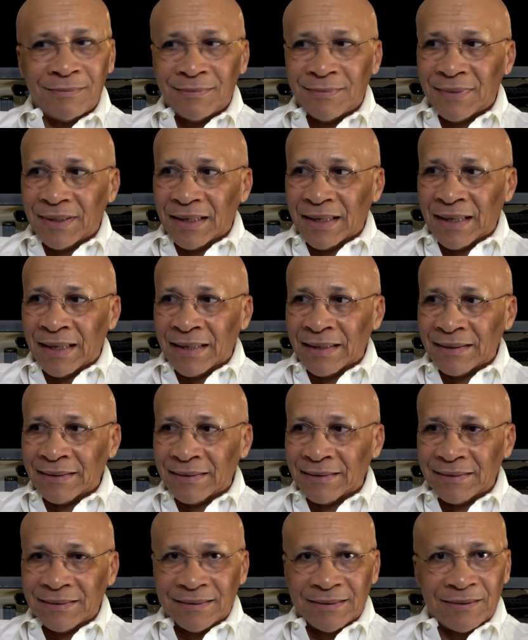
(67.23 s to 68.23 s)

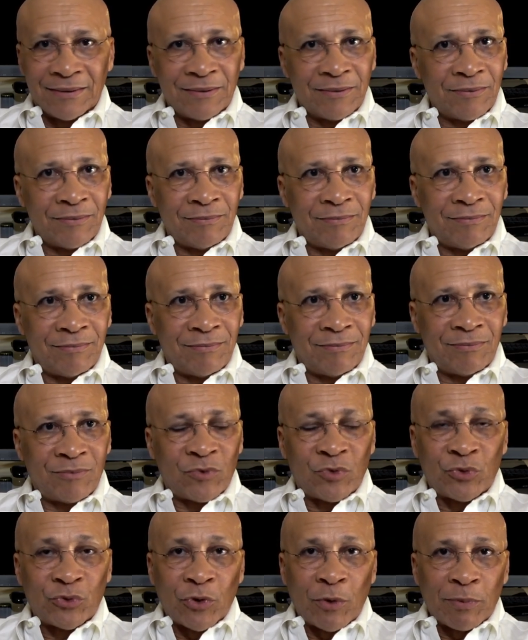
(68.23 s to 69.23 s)
and
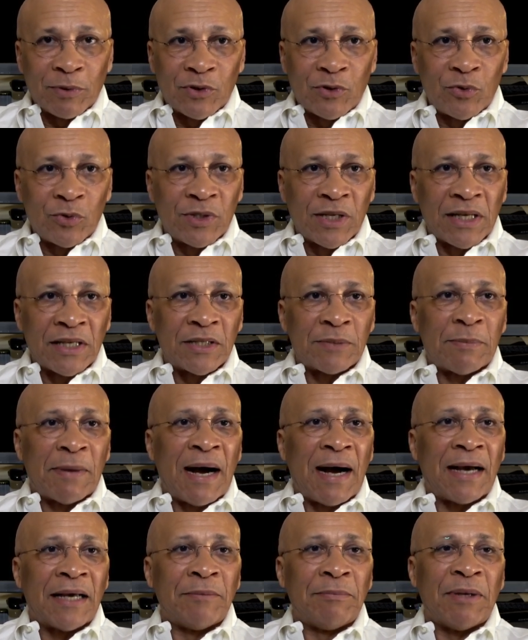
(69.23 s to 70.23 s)
Trump is losing his
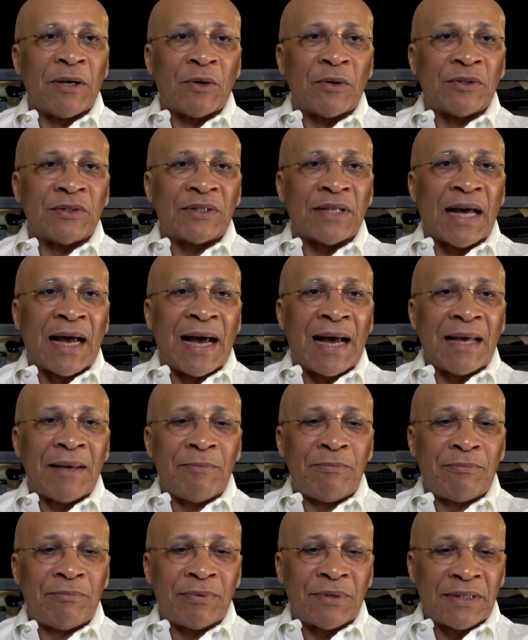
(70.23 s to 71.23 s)
mind, because I
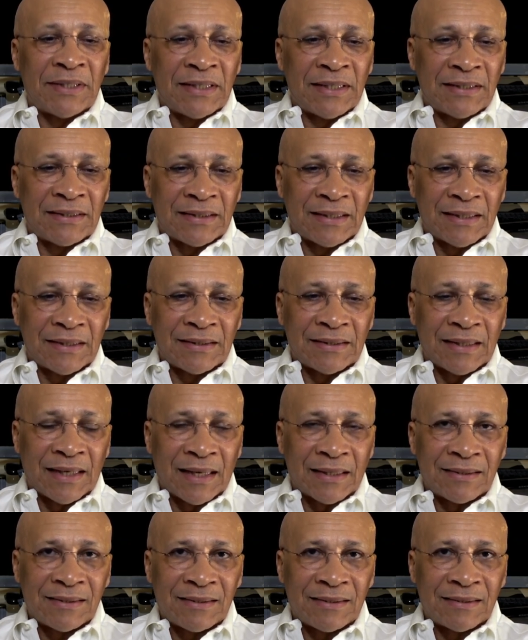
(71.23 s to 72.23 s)
predicted
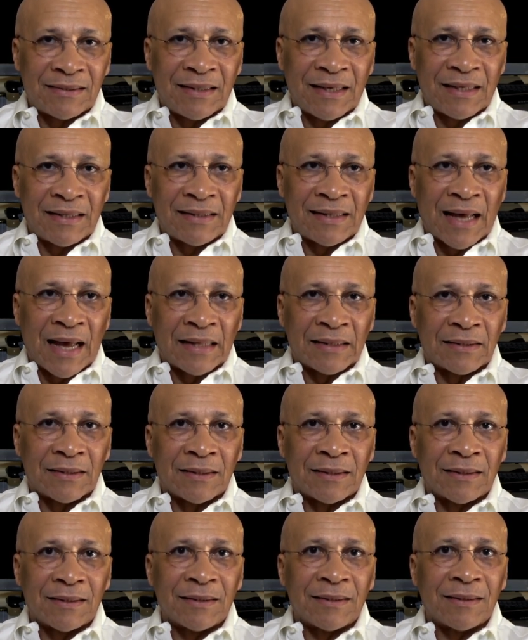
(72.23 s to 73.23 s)
yesterday that
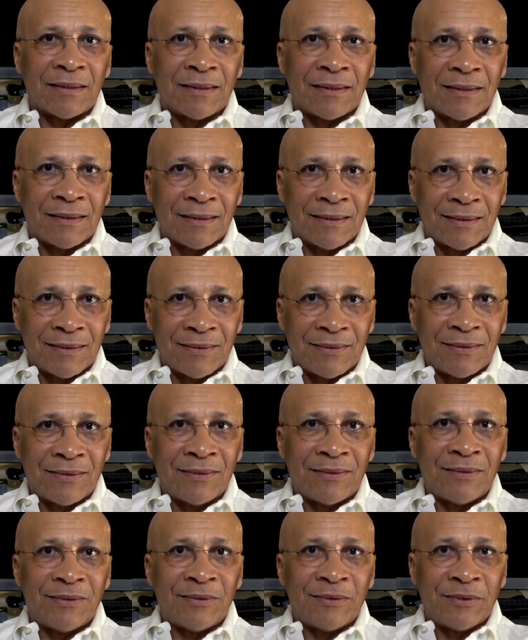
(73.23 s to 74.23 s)

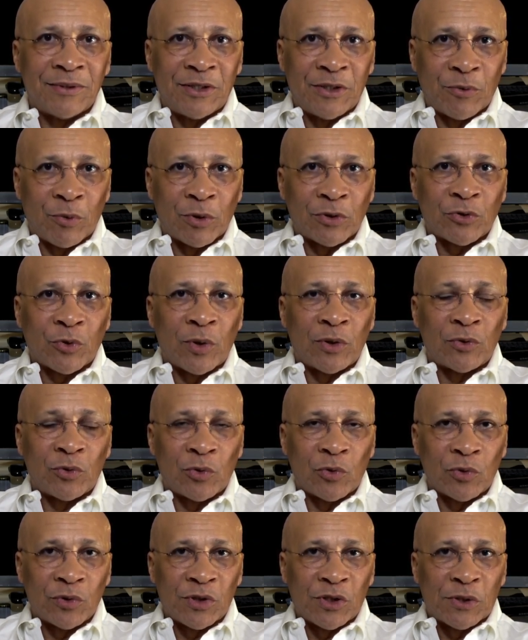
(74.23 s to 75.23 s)
he was going to
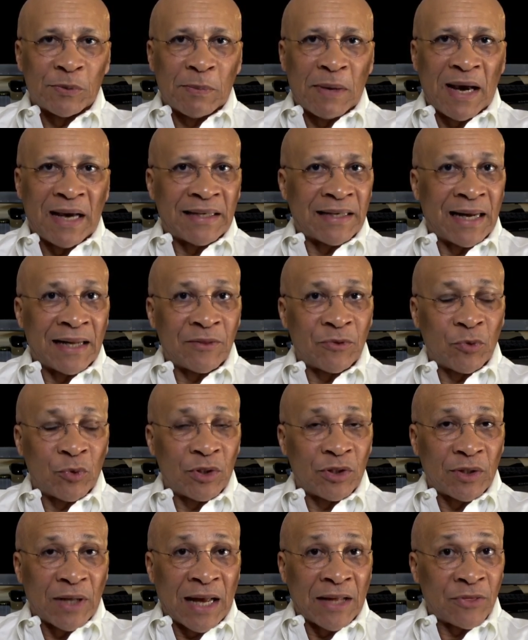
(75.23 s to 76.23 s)
lose his mind. I
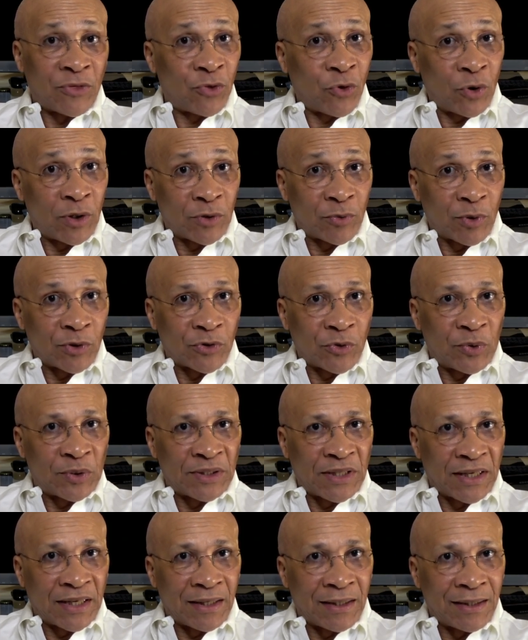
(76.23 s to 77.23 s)
thought it was going to
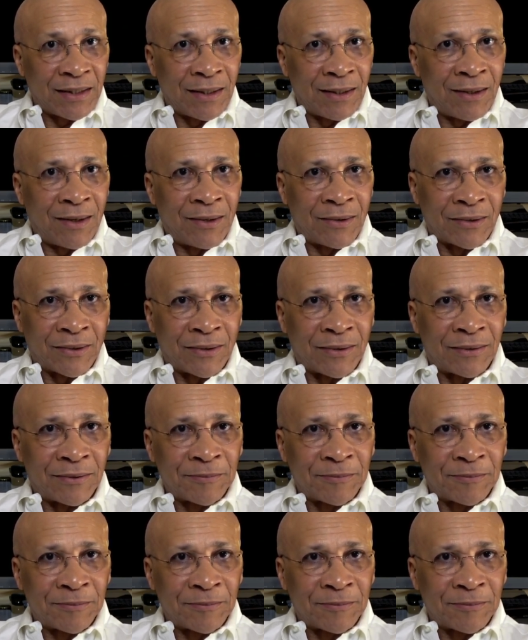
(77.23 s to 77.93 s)
take a little longer.